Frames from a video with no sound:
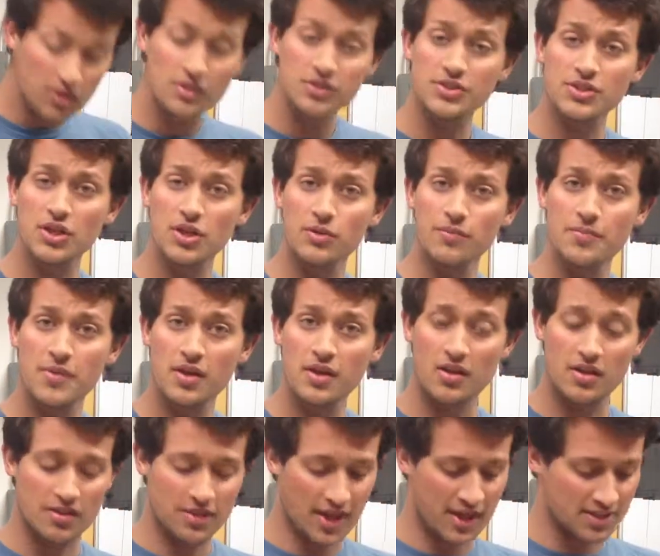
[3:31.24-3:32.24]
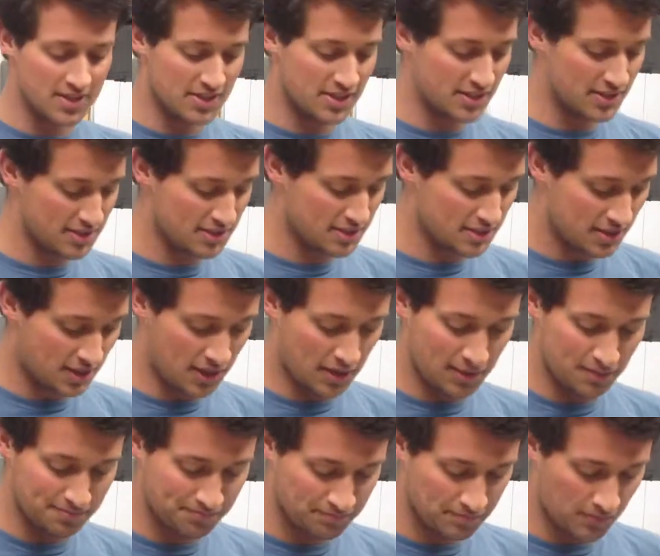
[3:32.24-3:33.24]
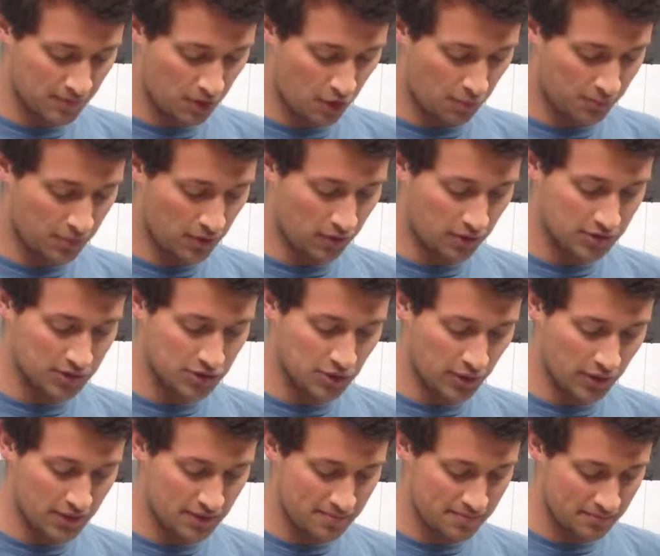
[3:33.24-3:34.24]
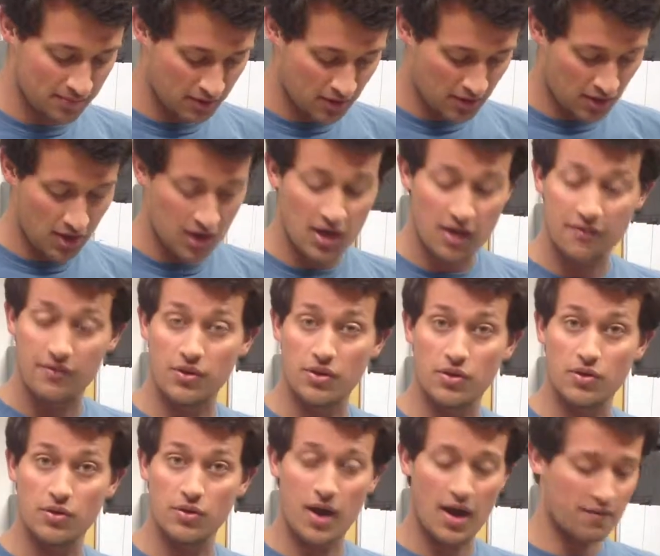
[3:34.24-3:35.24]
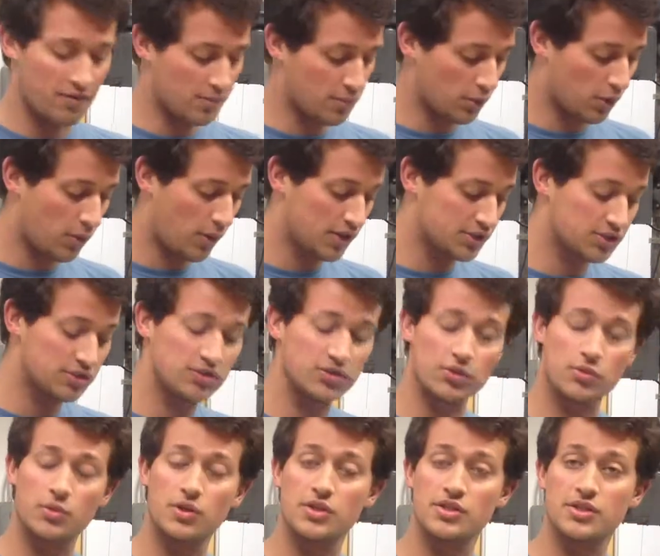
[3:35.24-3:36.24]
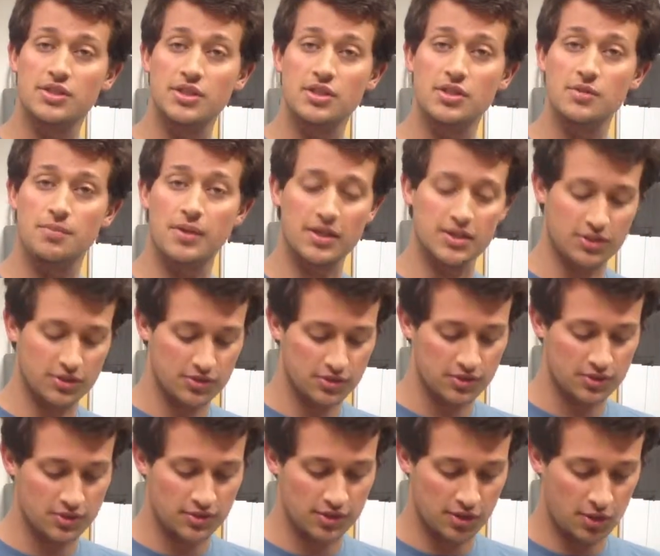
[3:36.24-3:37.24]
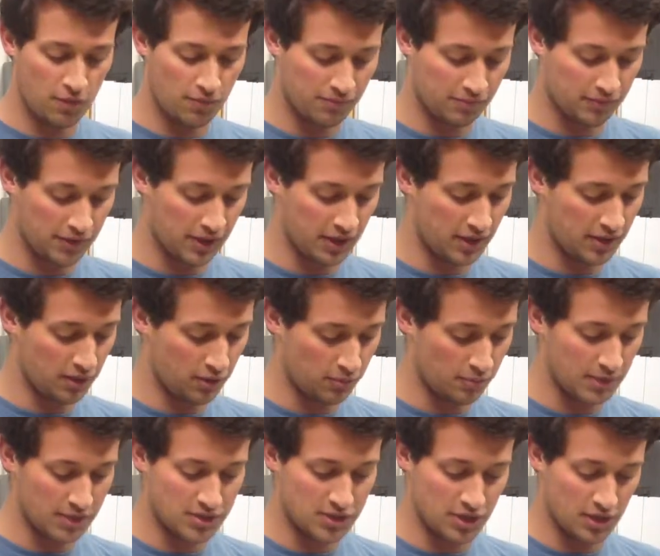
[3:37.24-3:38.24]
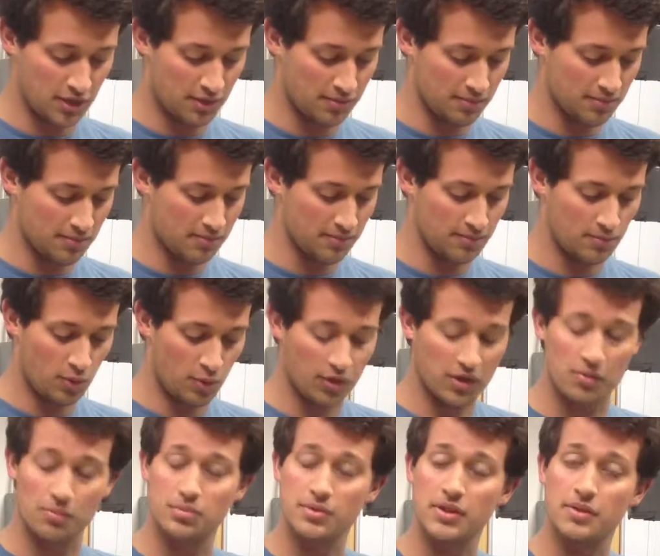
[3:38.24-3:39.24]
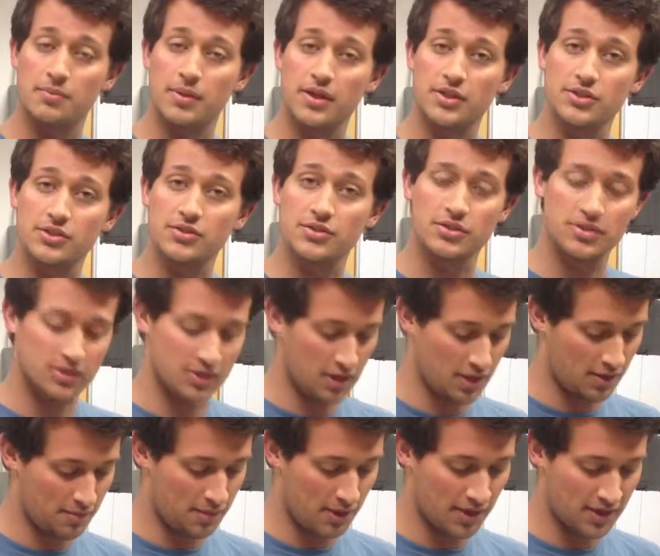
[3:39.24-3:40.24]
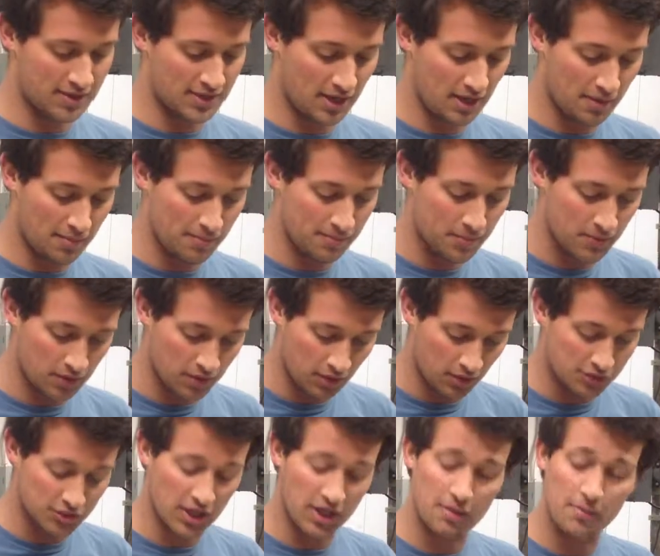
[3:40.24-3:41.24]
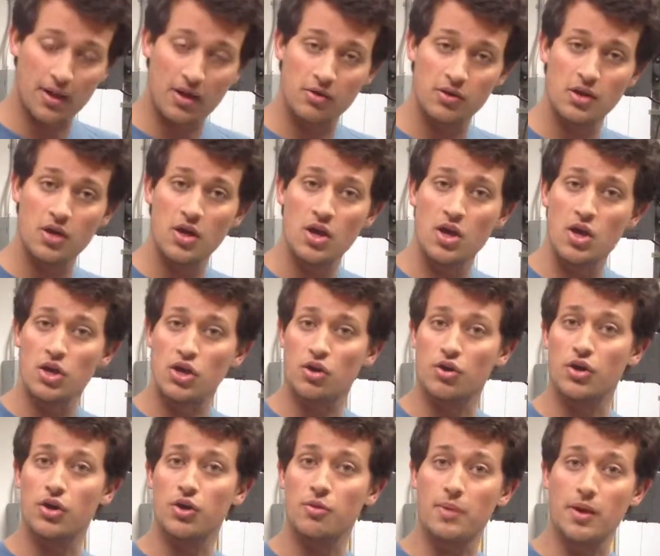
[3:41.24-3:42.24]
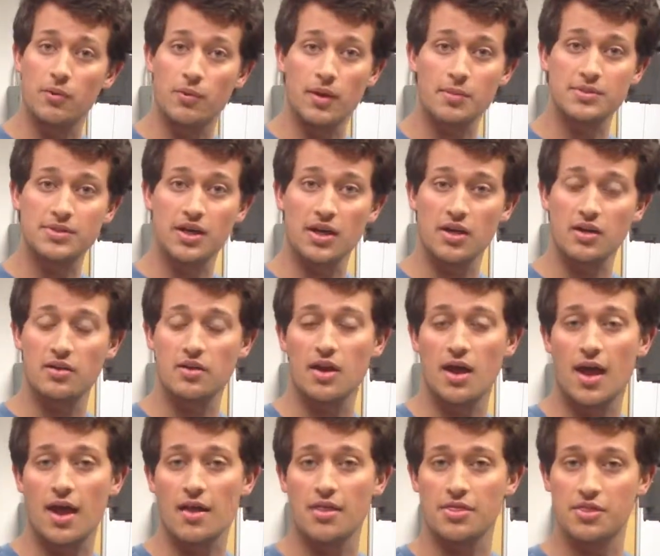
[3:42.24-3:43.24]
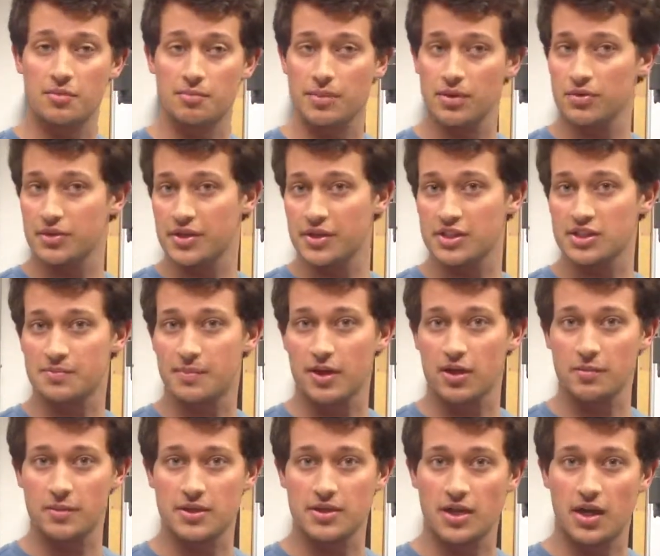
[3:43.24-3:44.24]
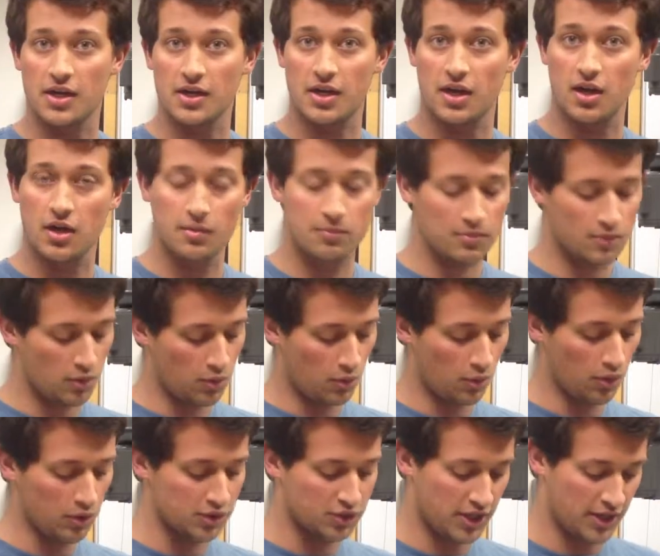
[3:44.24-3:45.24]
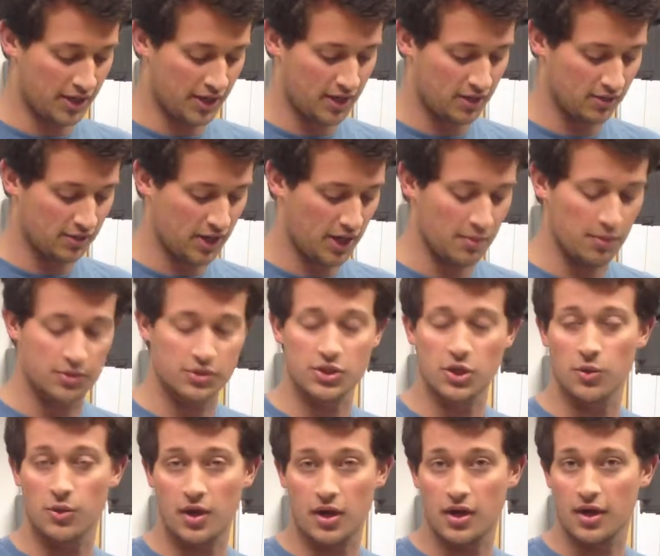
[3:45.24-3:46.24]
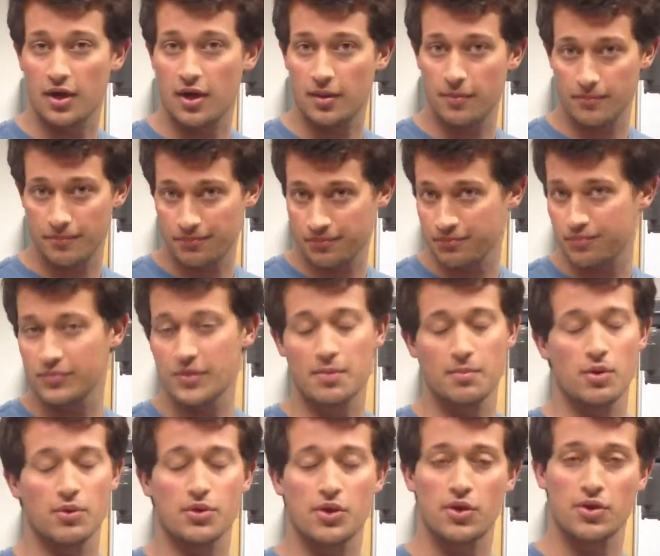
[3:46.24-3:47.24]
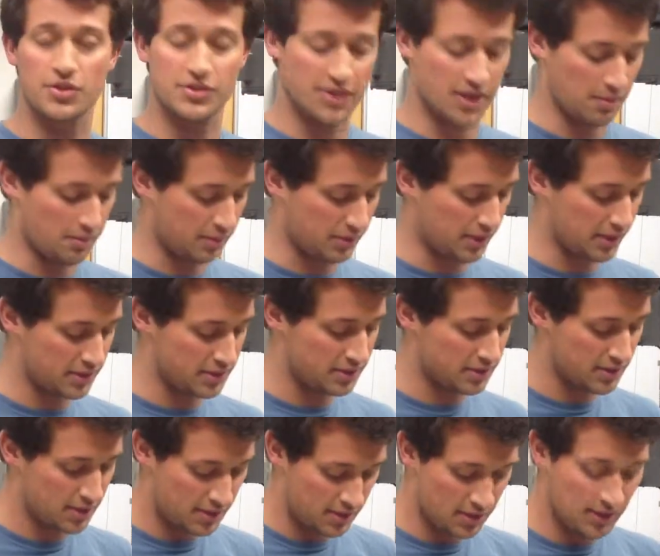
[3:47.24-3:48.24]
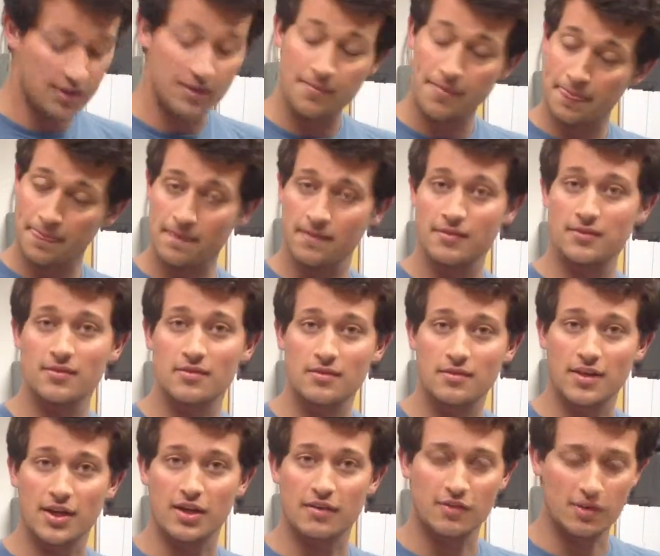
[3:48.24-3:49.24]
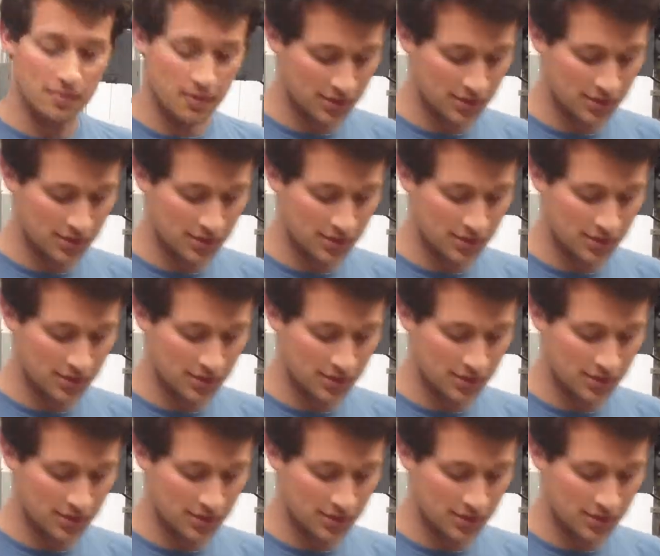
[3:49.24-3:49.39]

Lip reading: So that's this. Hope you all enjoyed it. If you have any more questions or want to see pictures, and hopefully there will be some more complete pictures by the time y'all check them out, go to my website at thebuildingexperiment.com or check out gabeochoa.com. They both go to the same place. Thank you very